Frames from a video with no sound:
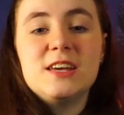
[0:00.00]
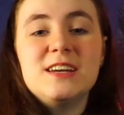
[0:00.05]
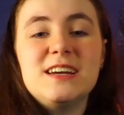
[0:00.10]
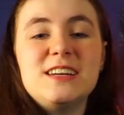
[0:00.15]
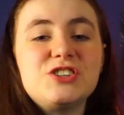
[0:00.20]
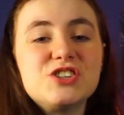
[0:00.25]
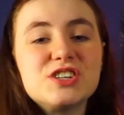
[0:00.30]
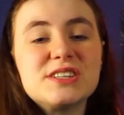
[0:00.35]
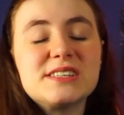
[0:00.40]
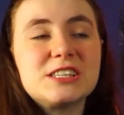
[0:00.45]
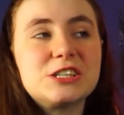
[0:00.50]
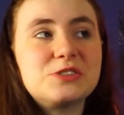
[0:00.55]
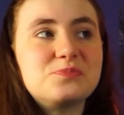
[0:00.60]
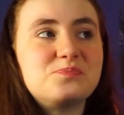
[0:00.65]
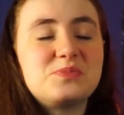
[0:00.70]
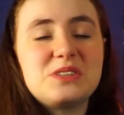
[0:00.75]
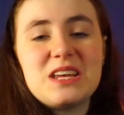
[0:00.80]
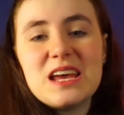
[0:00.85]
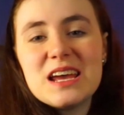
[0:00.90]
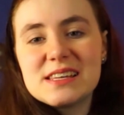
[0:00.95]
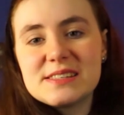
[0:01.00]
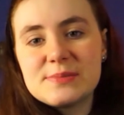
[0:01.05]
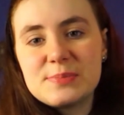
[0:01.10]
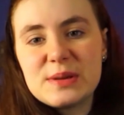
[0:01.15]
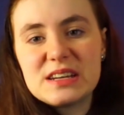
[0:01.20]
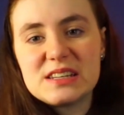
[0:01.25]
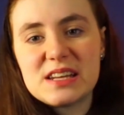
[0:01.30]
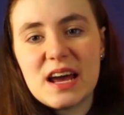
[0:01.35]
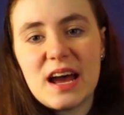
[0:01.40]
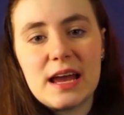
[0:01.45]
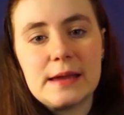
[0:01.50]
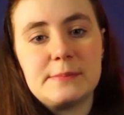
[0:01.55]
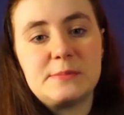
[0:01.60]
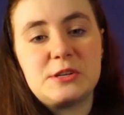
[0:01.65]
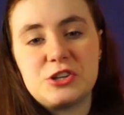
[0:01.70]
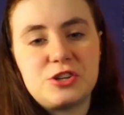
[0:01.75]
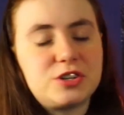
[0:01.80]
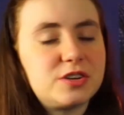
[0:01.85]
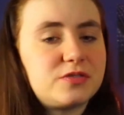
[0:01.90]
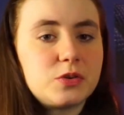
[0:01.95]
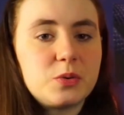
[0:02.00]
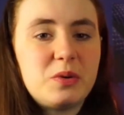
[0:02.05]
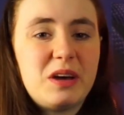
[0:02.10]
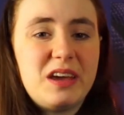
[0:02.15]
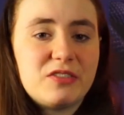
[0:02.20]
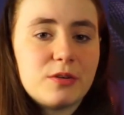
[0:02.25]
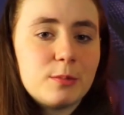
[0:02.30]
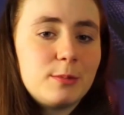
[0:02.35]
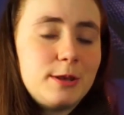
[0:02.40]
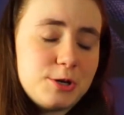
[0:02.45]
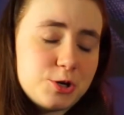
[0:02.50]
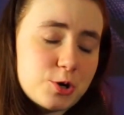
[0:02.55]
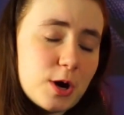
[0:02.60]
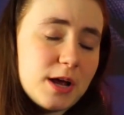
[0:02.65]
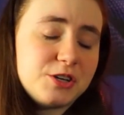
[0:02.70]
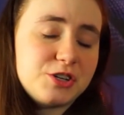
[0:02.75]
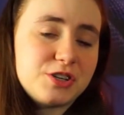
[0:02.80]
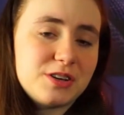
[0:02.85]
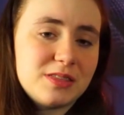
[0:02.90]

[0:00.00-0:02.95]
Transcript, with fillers: It just takes a bit of time to shift away from entrenched